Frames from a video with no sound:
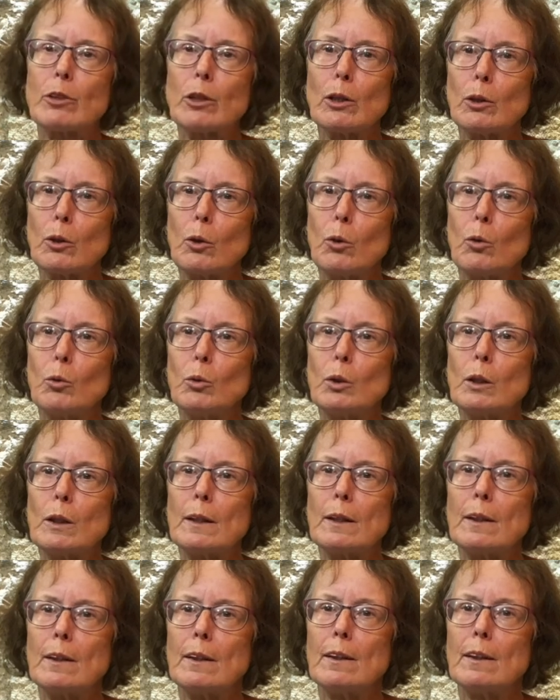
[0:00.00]
alone
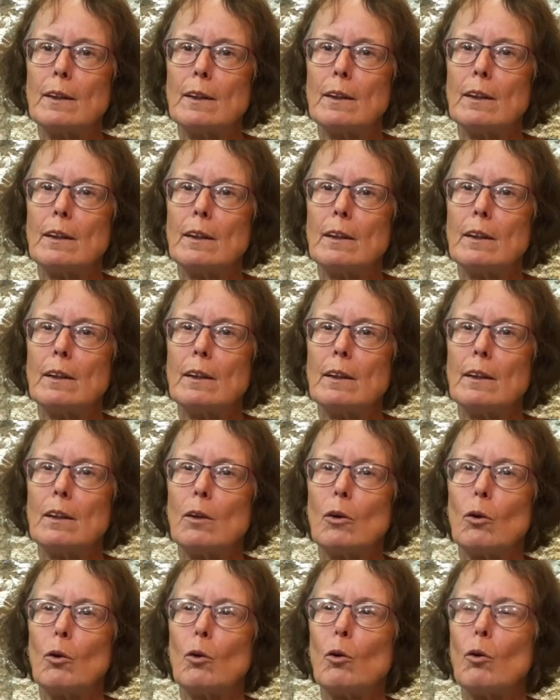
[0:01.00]

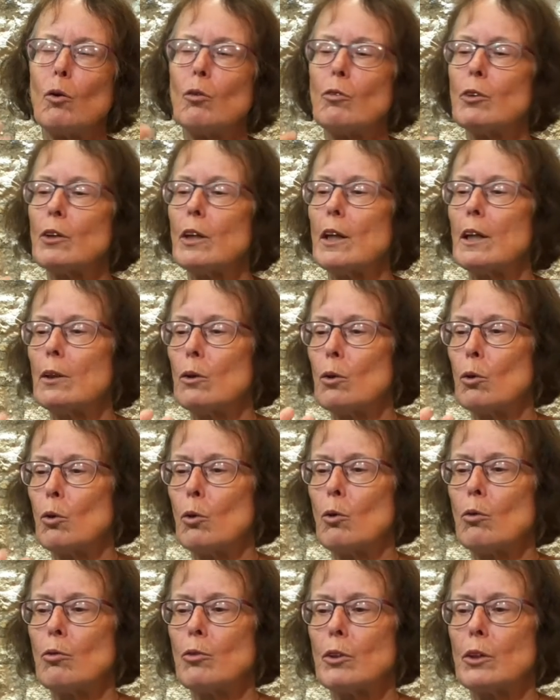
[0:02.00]
over and
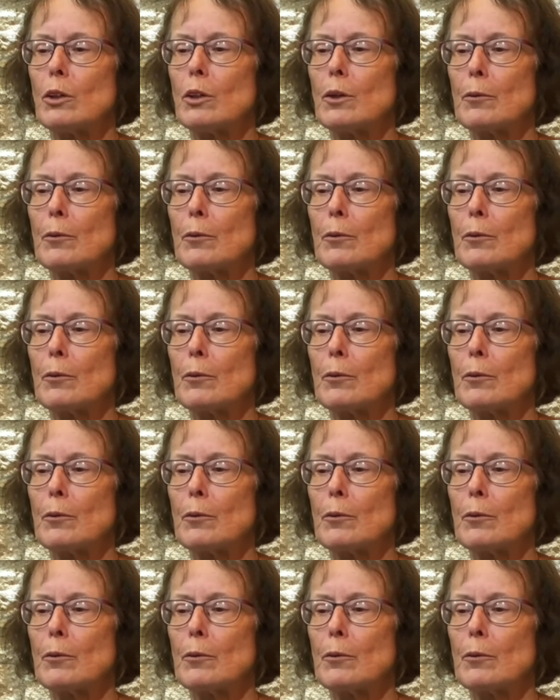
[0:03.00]
over,